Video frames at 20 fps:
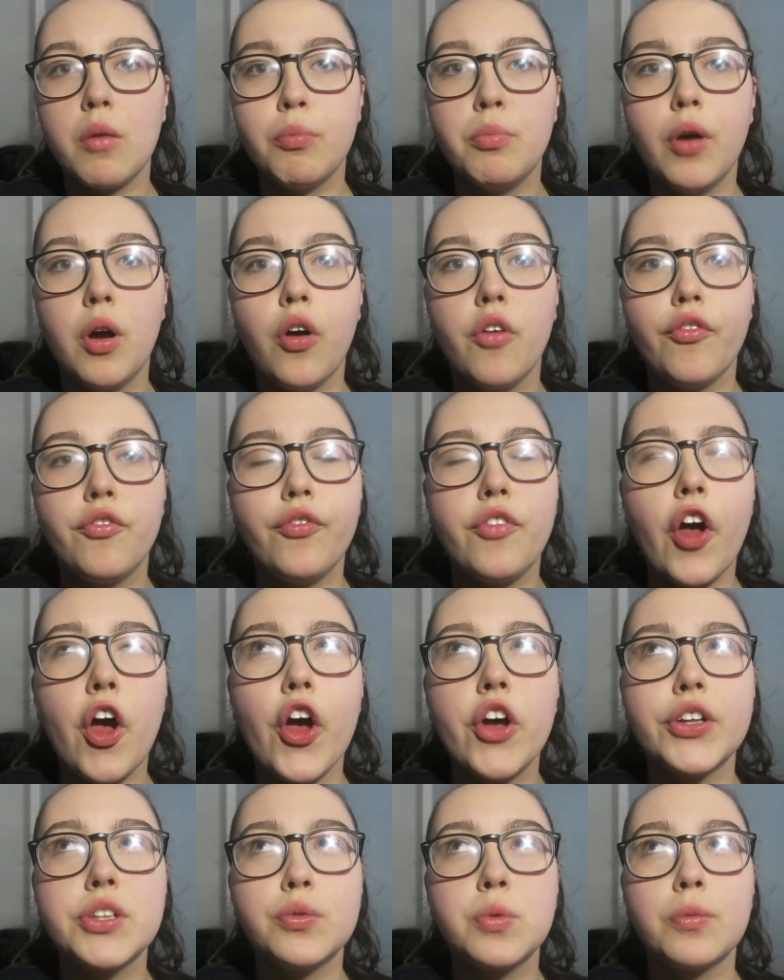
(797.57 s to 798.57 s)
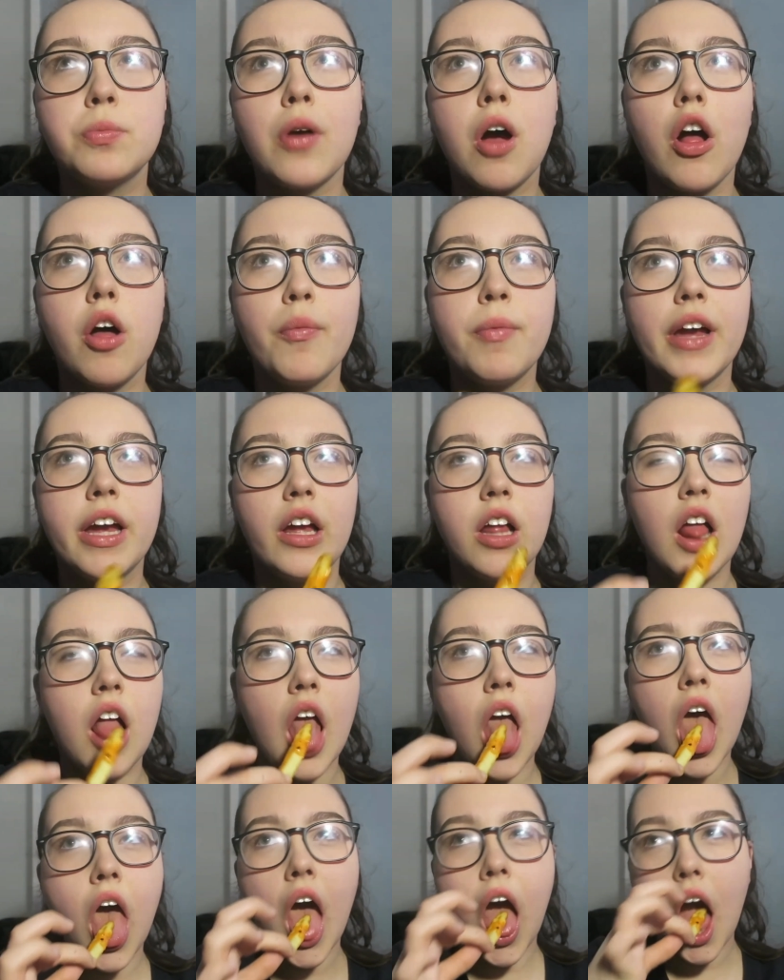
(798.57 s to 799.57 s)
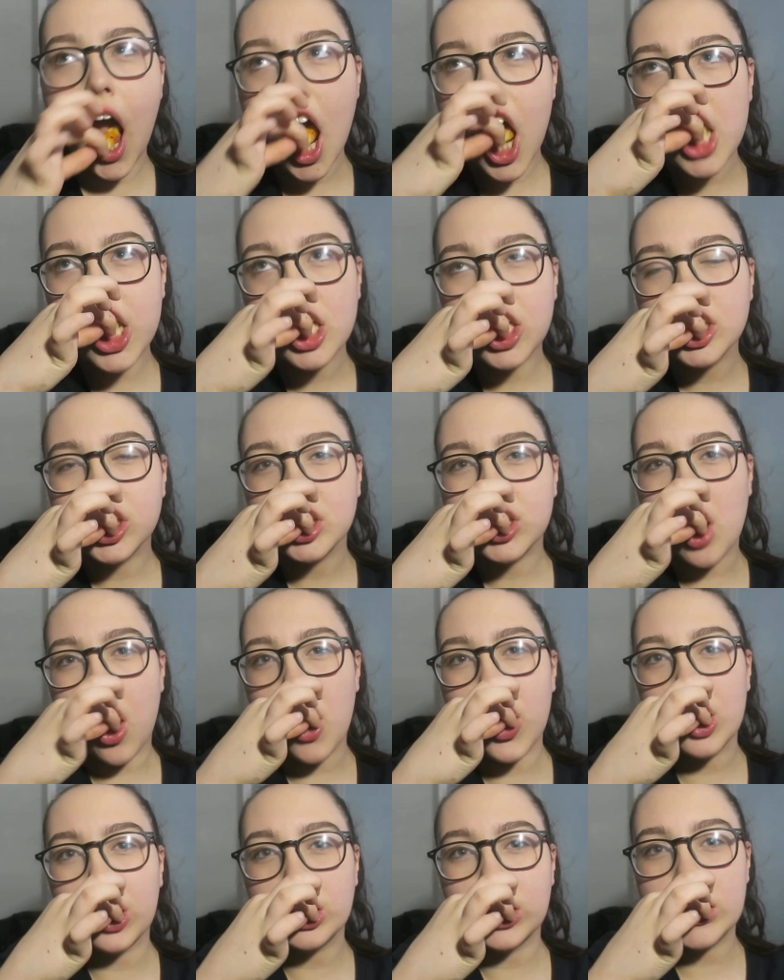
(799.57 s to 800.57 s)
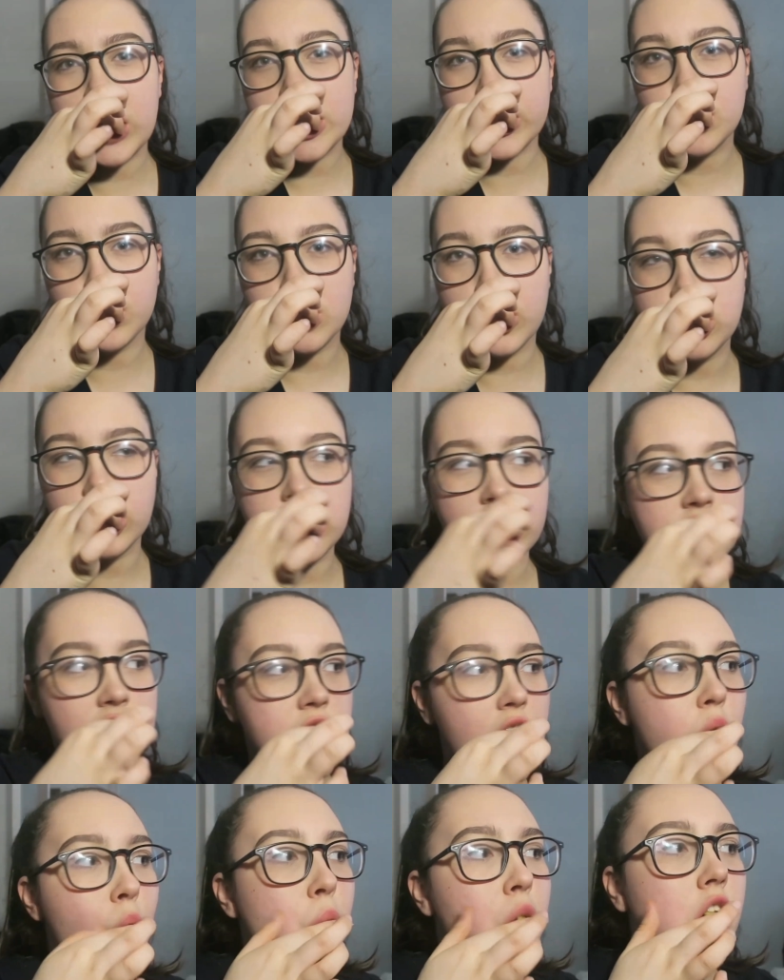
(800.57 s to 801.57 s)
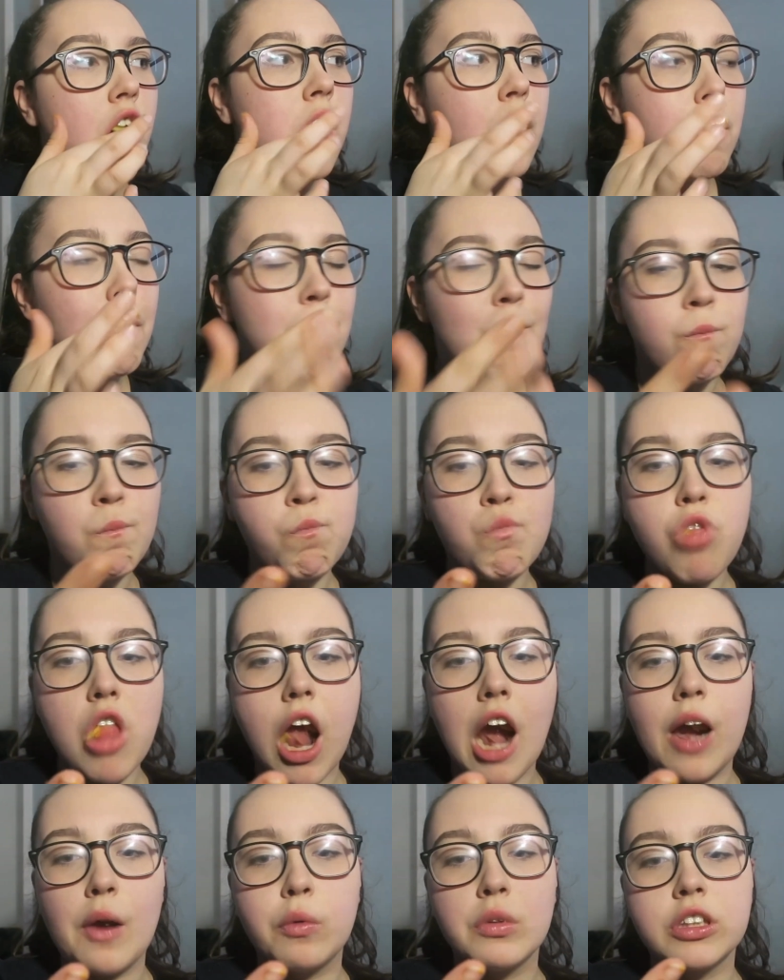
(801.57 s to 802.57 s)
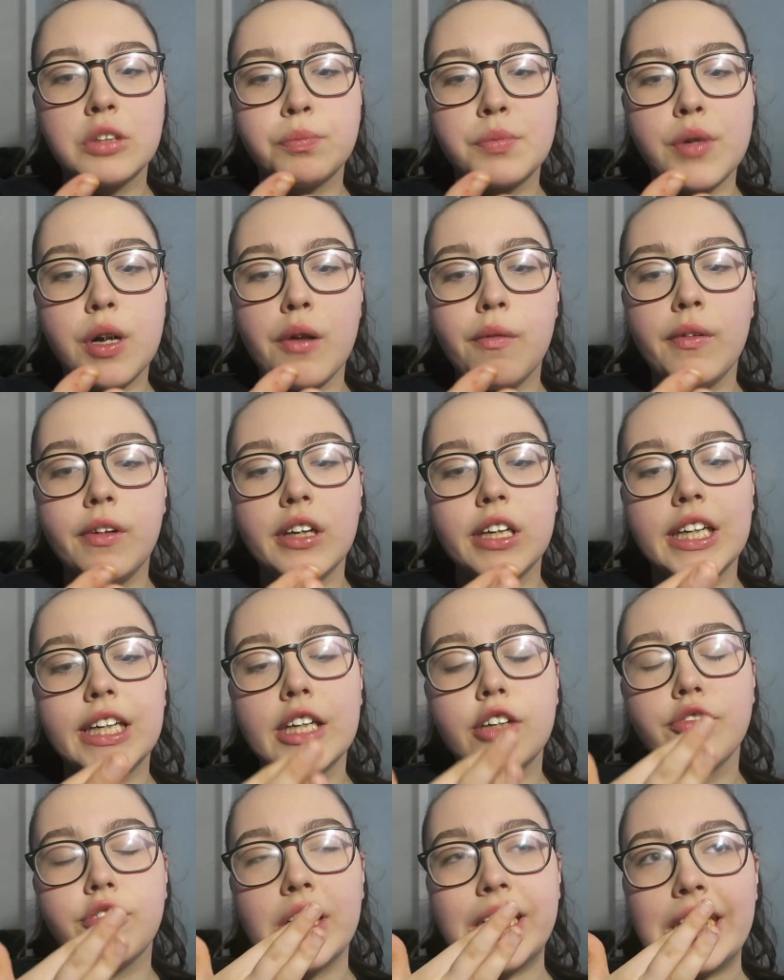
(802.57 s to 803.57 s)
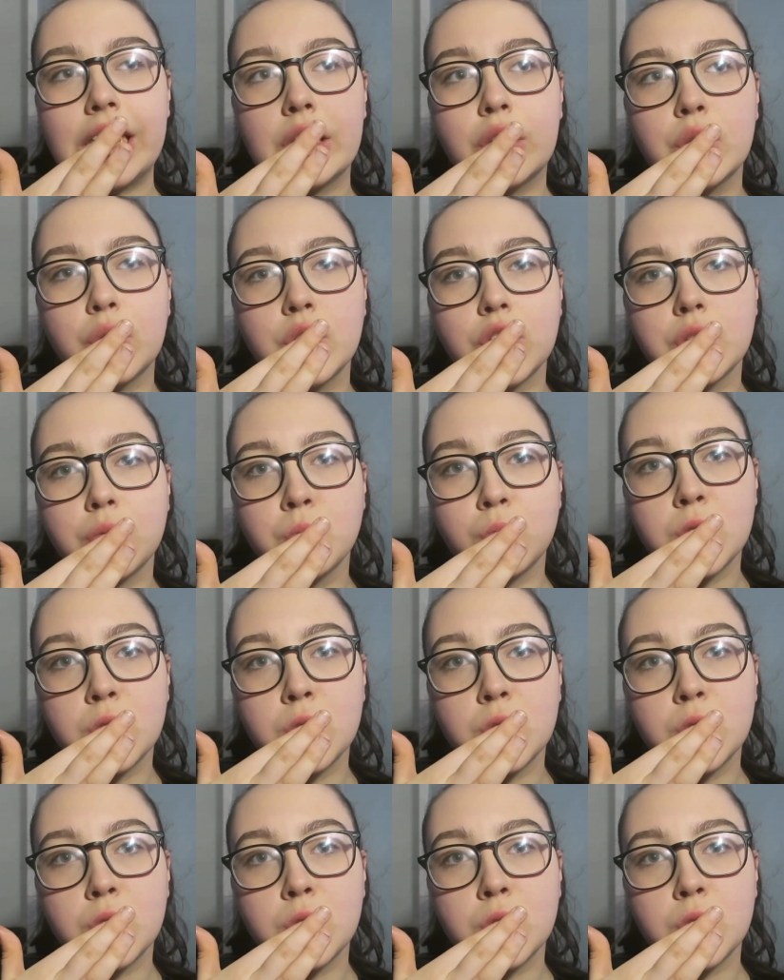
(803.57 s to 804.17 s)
But first we'll probably, I'm not going to expose my name but I was probably around